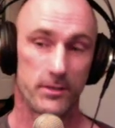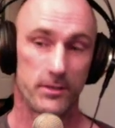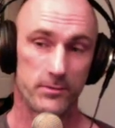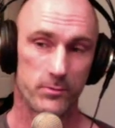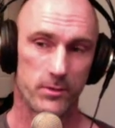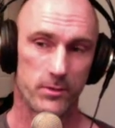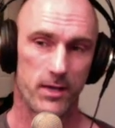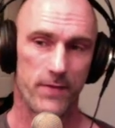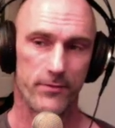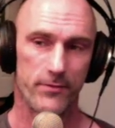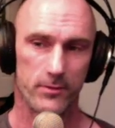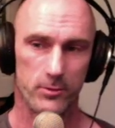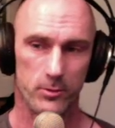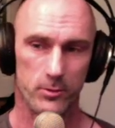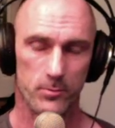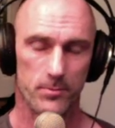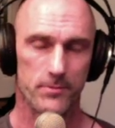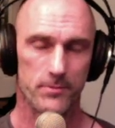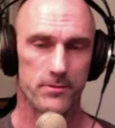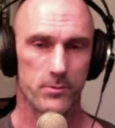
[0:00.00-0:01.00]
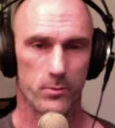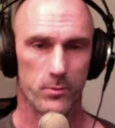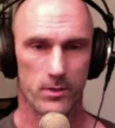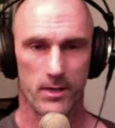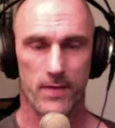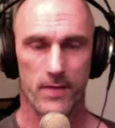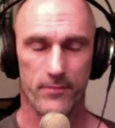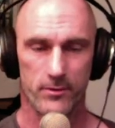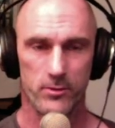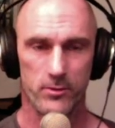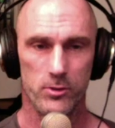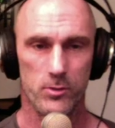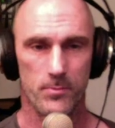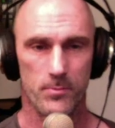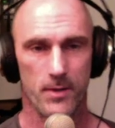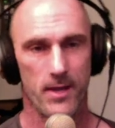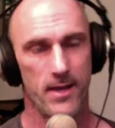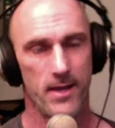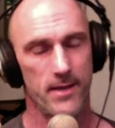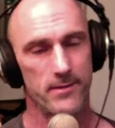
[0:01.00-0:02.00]
have a loop. So we're going to have a loop,
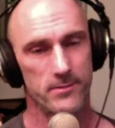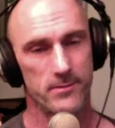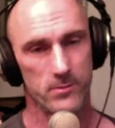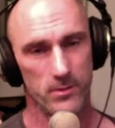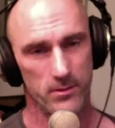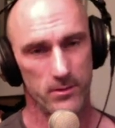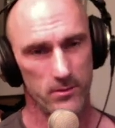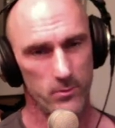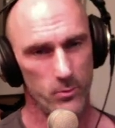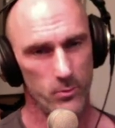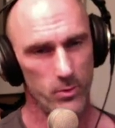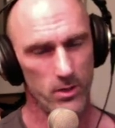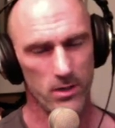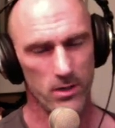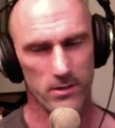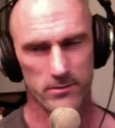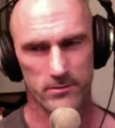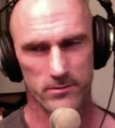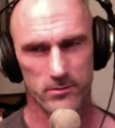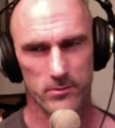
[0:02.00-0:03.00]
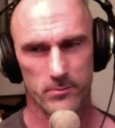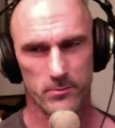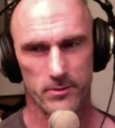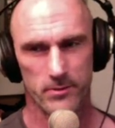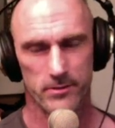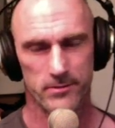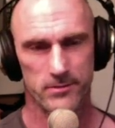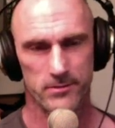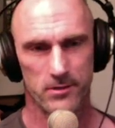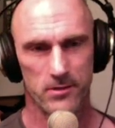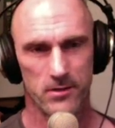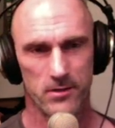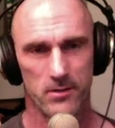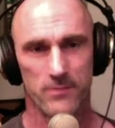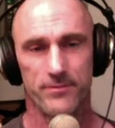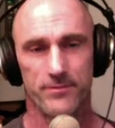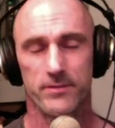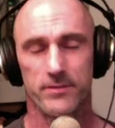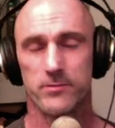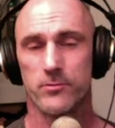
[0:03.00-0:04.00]
and so where is our loop going to start? If
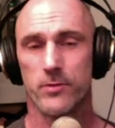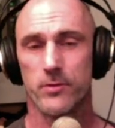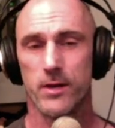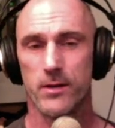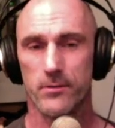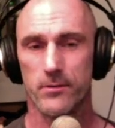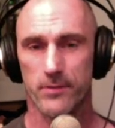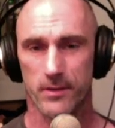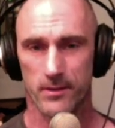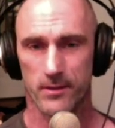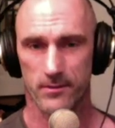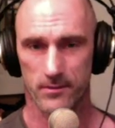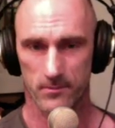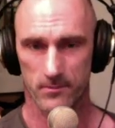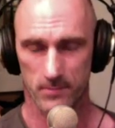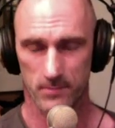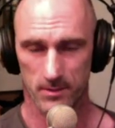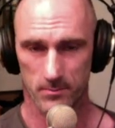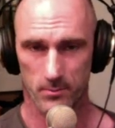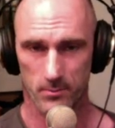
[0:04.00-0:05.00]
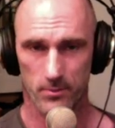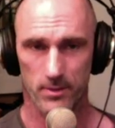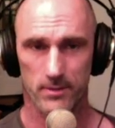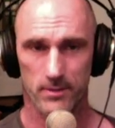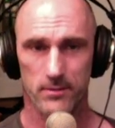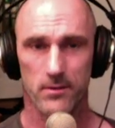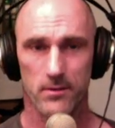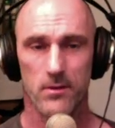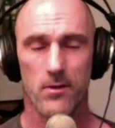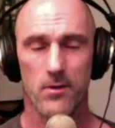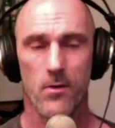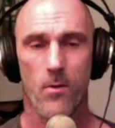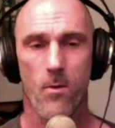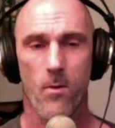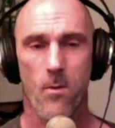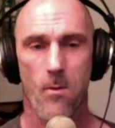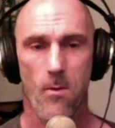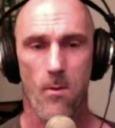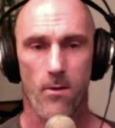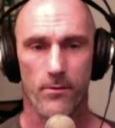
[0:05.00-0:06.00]
it's greater than the midpoint,
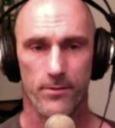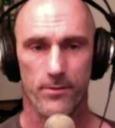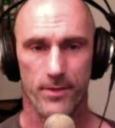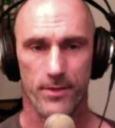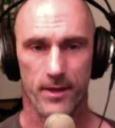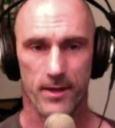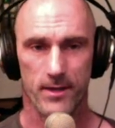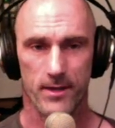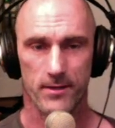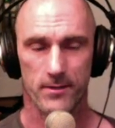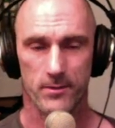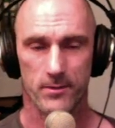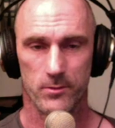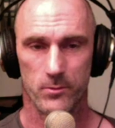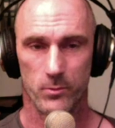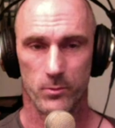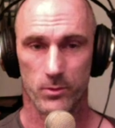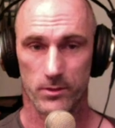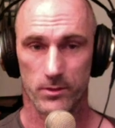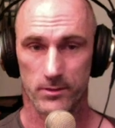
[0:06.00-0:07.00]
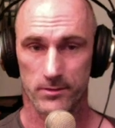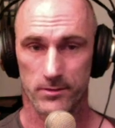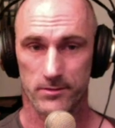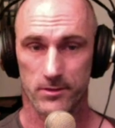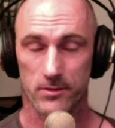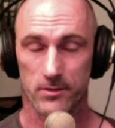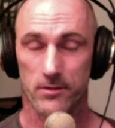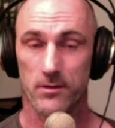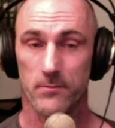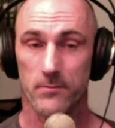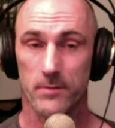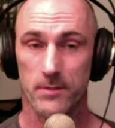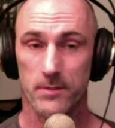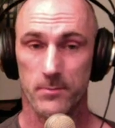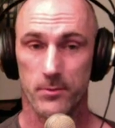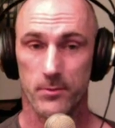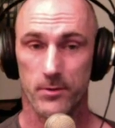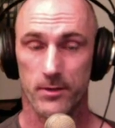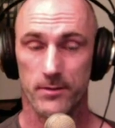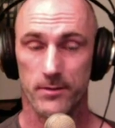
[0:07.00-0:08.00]
then we're going to start at our
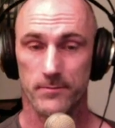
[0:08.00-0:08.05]
midpoint,